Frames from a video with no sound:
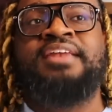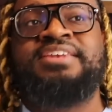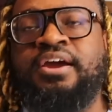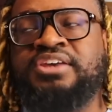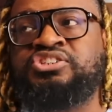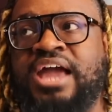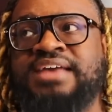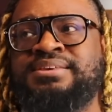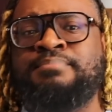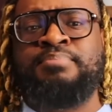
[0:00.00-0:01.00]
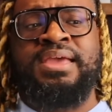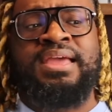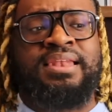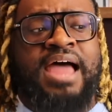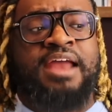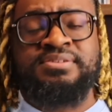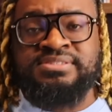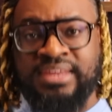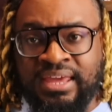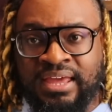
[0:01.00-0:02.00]
And Darius Jackson, being lighter
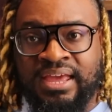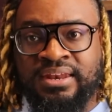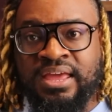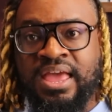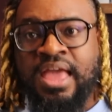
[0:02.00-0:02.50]
skinned,